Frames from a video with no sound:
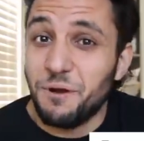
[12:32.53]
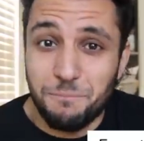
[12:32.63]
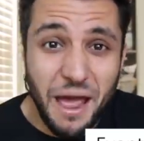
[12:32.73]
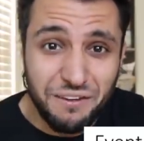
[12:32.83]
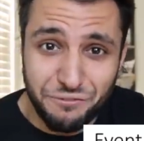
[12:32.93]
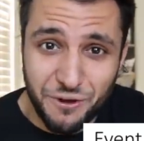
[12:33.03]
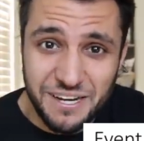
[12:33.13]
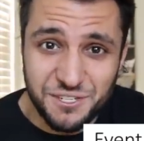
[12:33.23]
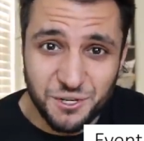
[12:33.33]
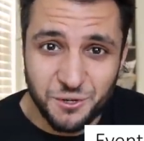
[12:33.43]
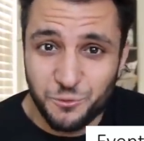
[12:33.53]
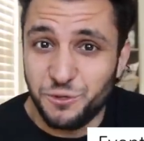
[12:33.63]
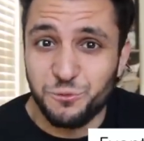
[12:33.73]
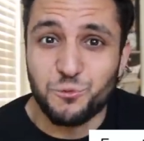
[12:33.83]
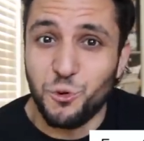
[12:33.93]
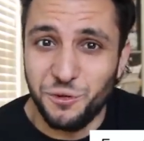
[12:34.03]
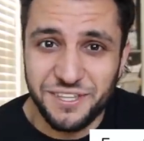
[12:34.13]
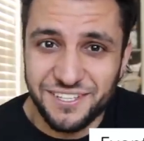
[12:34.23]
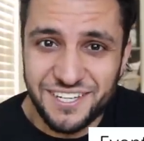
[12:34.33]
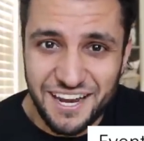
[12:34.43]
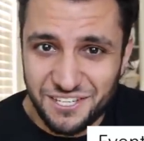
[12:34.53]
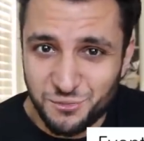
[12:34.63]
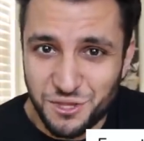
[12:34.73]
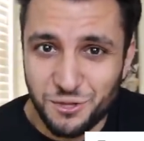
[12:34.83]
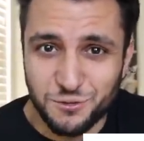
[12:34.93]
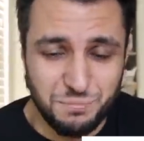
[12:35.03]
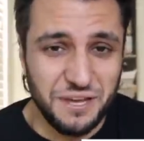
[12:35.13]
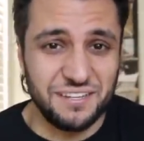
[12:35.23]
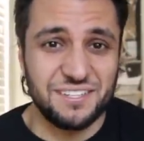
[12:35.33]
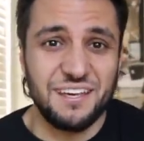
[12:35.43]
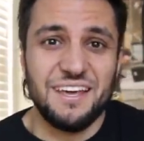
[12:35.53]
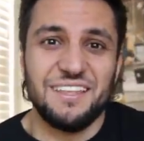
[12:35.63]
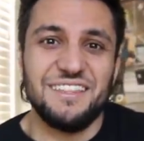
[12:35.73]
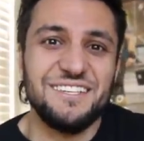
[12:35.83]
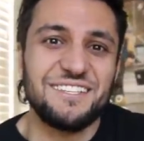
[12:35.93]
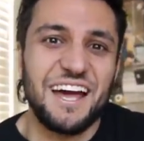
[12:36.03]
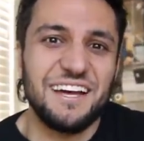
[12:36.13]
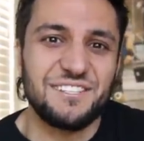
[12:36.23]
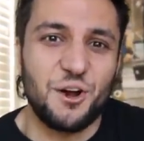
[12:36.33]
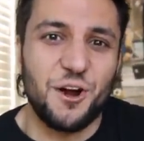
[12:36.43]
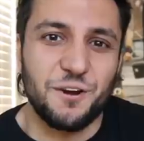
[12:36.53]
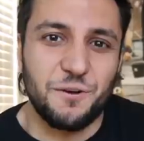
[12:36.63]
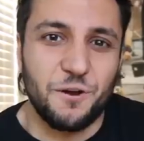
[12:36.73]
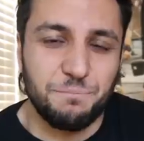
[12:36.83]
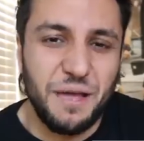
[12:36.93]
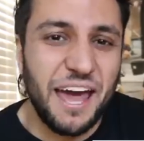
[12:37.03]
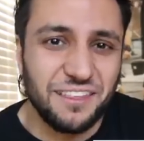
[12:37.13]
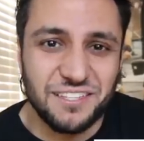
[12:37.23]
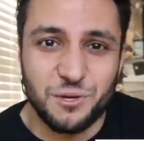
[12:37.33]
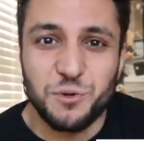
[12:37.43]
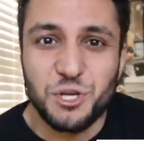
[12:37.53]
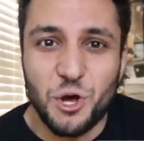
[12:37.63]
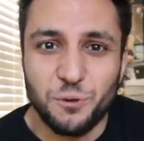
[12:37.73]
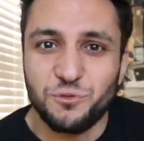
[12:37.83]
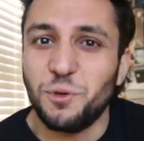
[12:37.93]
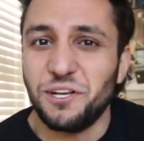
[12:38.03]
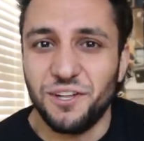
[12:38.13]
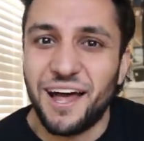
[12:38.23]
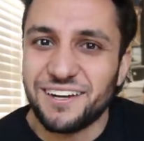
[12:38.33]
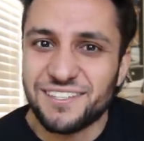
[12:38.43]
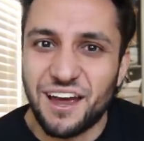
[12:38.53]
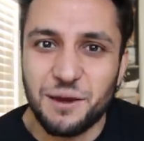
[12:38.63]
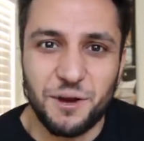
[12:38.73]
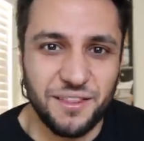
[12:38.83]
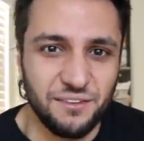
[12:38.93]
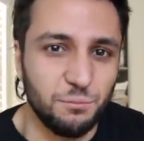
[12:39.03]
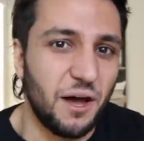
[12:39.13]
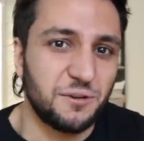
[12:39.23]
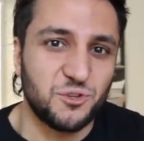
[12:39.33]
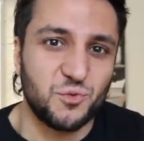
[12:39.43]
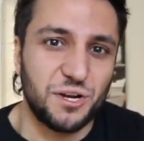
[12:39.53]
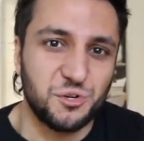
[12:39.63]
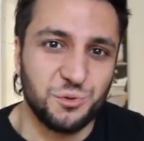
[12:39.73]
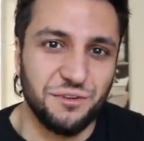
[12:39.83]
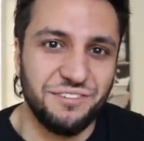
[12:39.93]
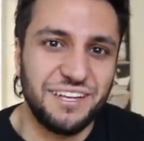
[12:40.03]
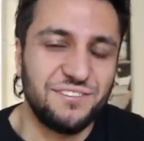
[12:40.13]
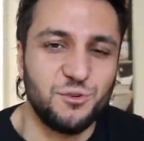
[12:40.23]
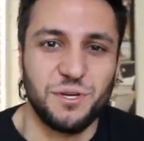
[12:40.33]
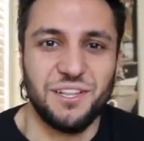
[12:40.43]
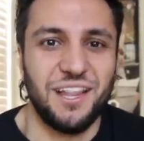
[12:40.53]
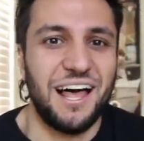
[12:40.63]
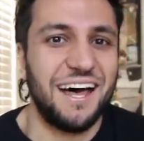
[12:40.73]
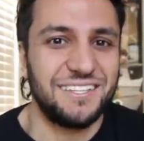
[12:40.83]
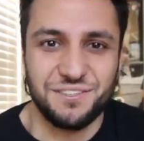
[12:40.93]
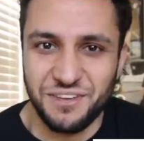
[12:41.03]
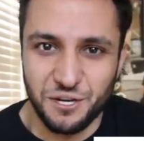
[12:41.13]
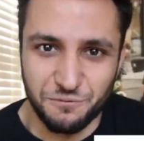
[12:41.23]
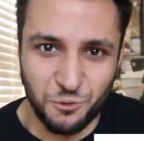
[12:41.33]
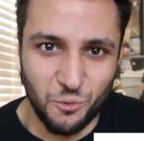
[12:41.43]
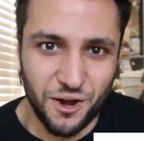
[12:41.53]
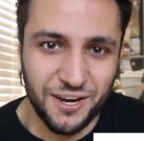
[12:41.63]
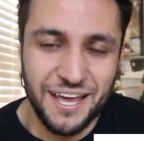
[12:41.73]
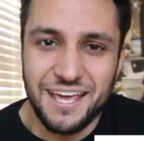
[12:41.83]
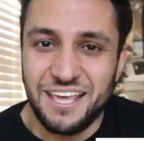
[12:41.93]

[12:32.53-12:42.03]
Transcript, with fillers: Matt Fraser really rolling the dice with those picks. These guys are, are athletes that we know spend a lot of time on these monostructural events, doing lots of interval work.